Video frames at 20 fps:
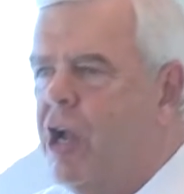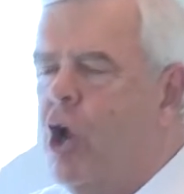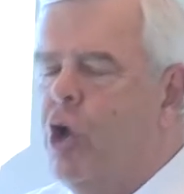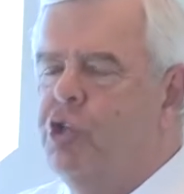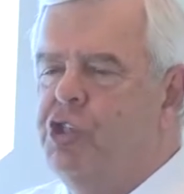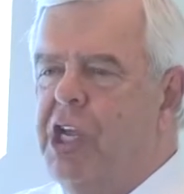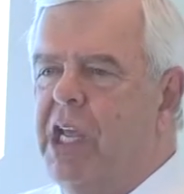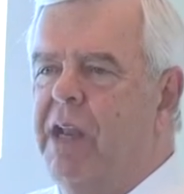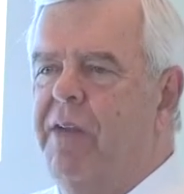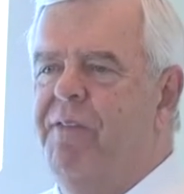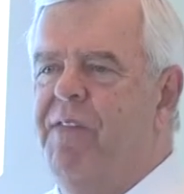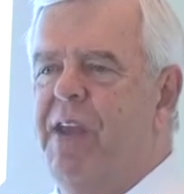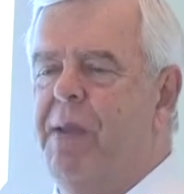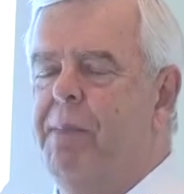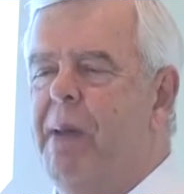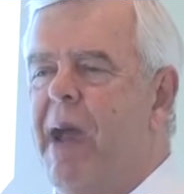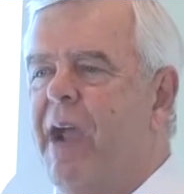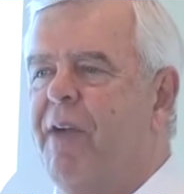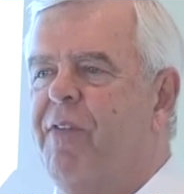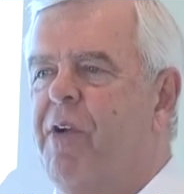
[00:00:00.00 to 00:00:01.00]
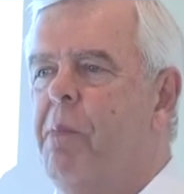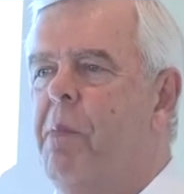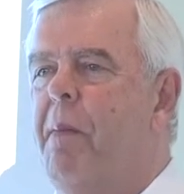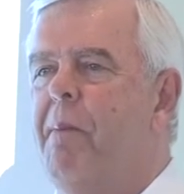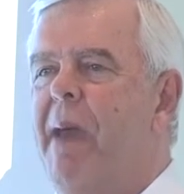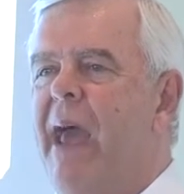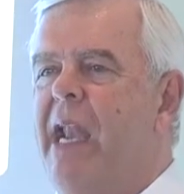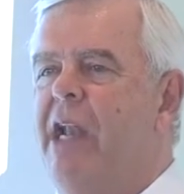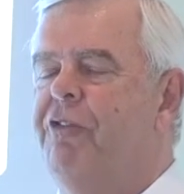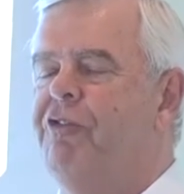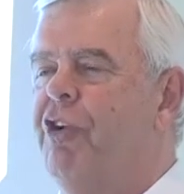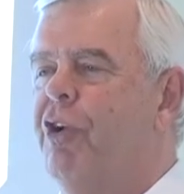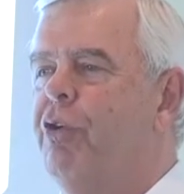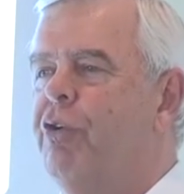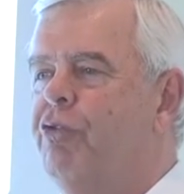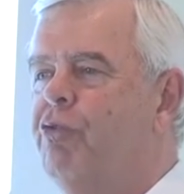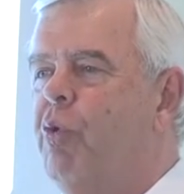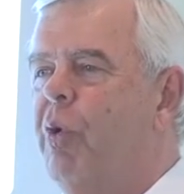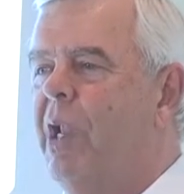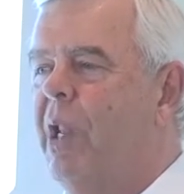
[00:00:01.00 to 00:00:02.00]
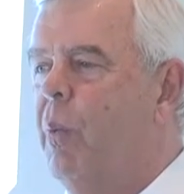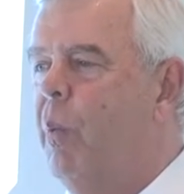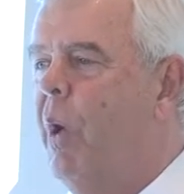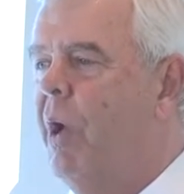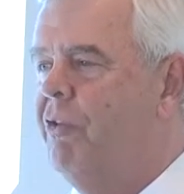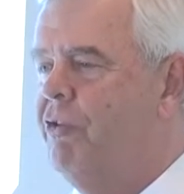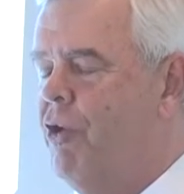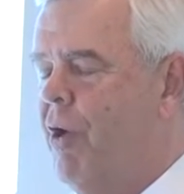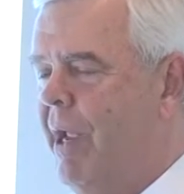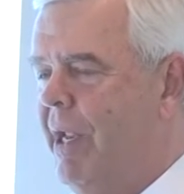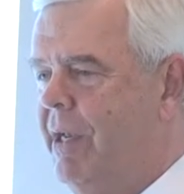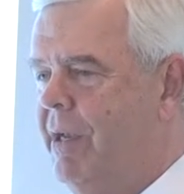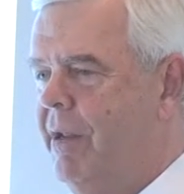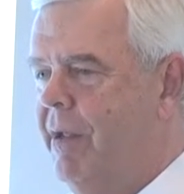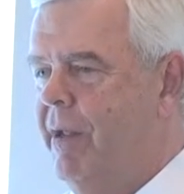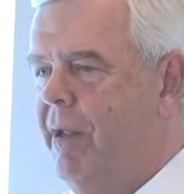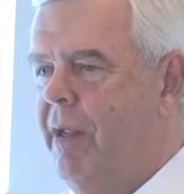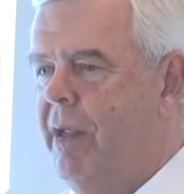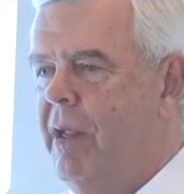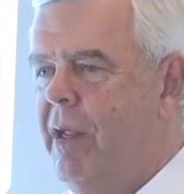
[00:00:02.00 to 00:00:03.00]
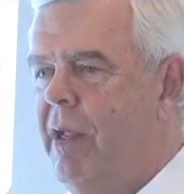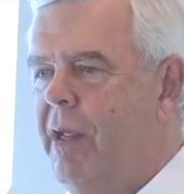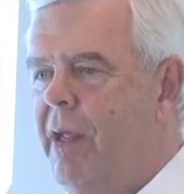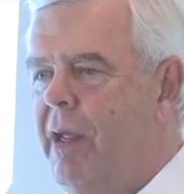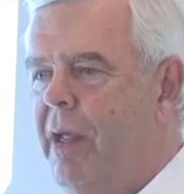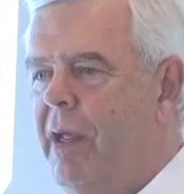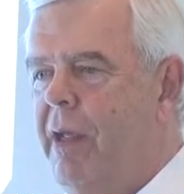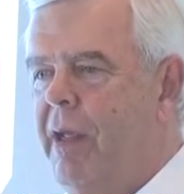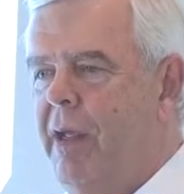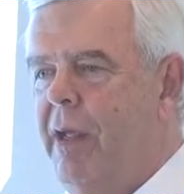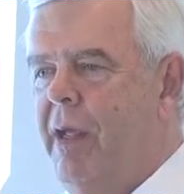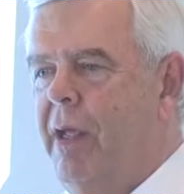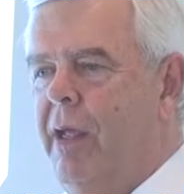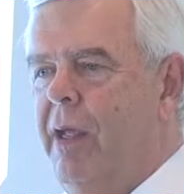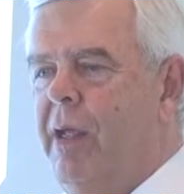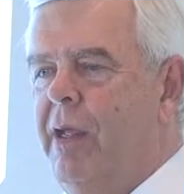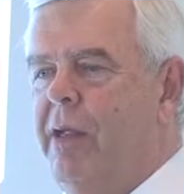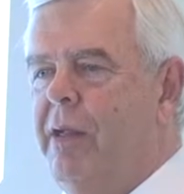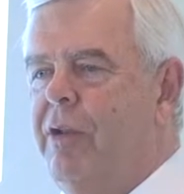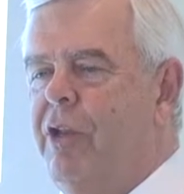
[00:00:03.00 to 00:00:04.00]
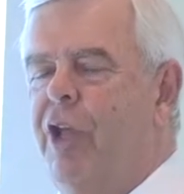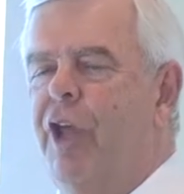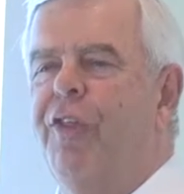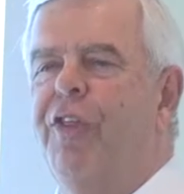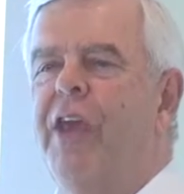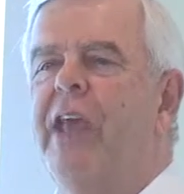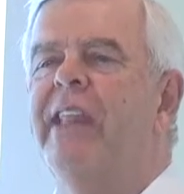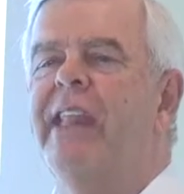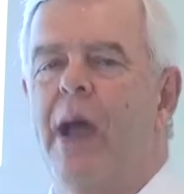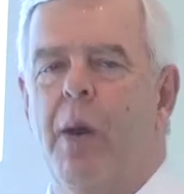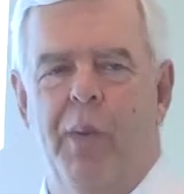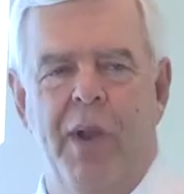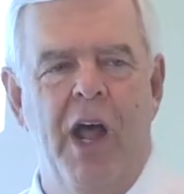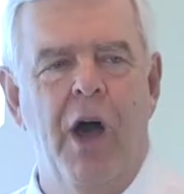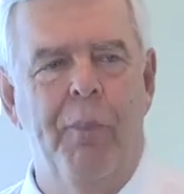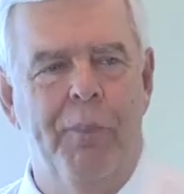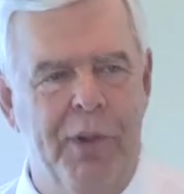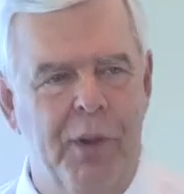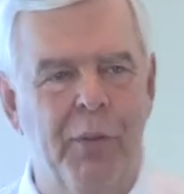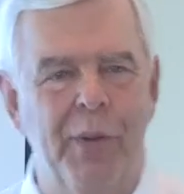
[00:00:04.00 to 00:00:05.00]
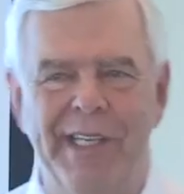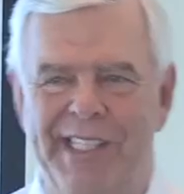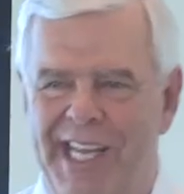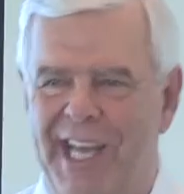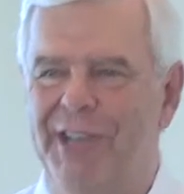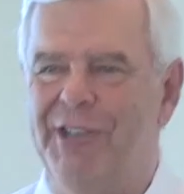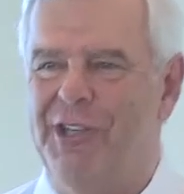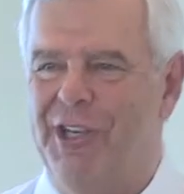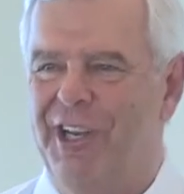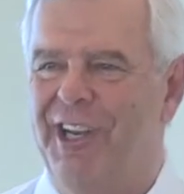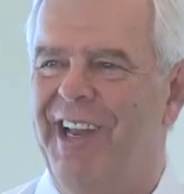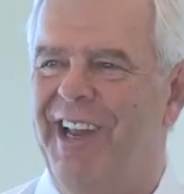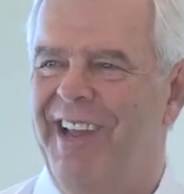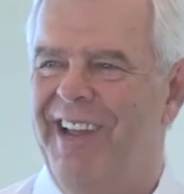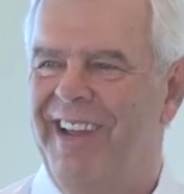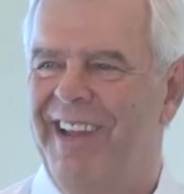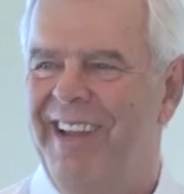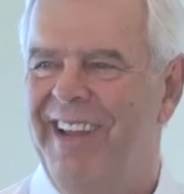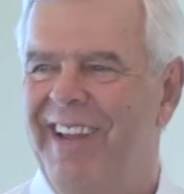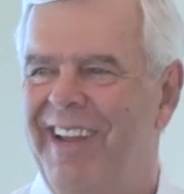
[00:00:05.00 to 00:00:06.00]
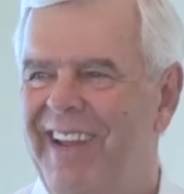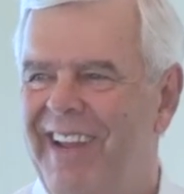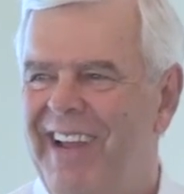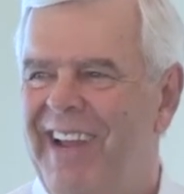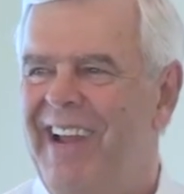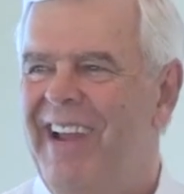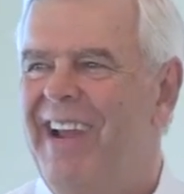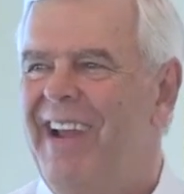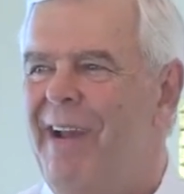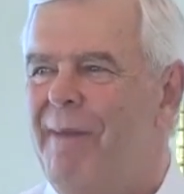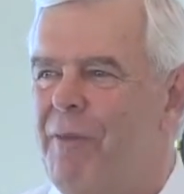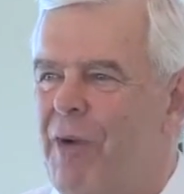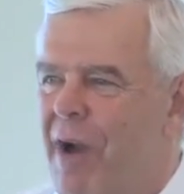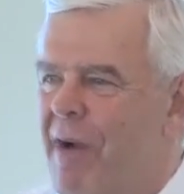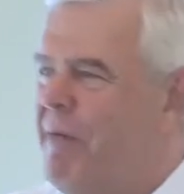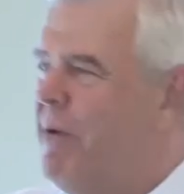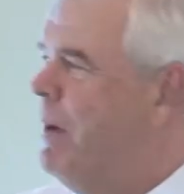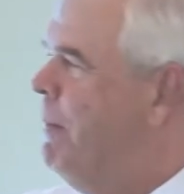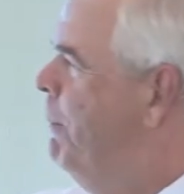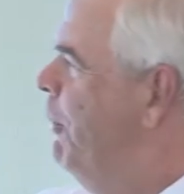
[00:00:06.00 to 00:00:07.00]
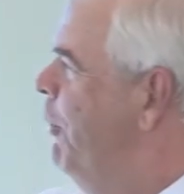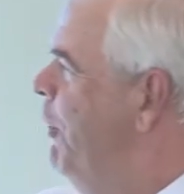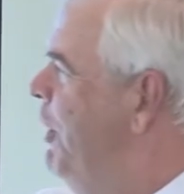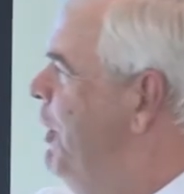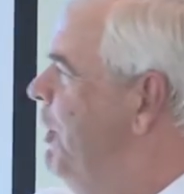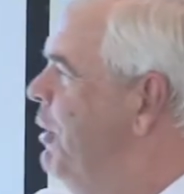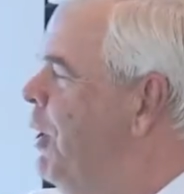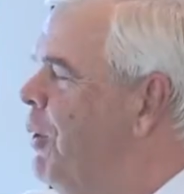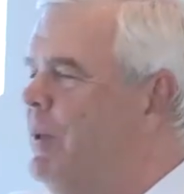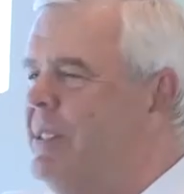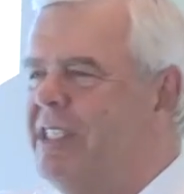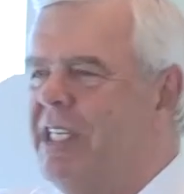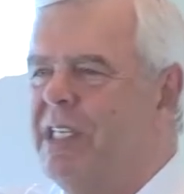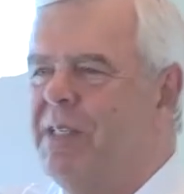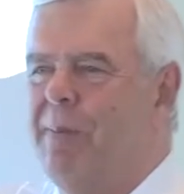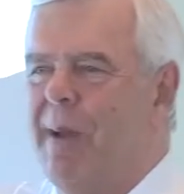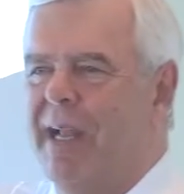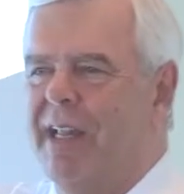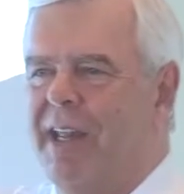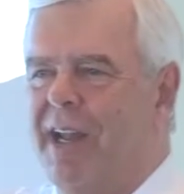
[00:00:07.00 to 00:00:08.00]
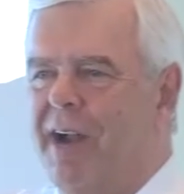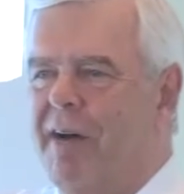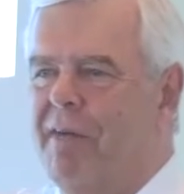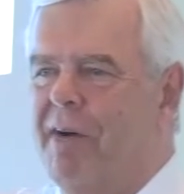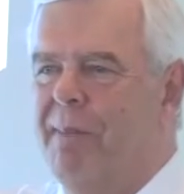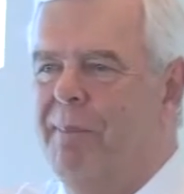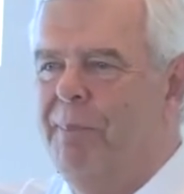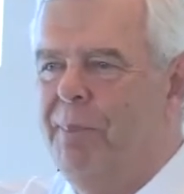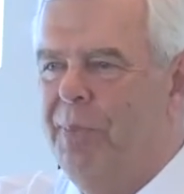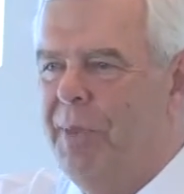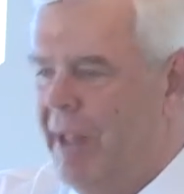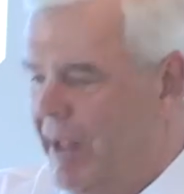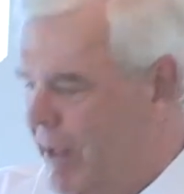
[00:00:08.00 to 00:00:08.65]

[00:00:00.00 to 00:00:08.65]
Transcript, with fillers: coaching and feedback from a manager who's really well trained. Do you think that would help your retention for every employee to know what's expected of them?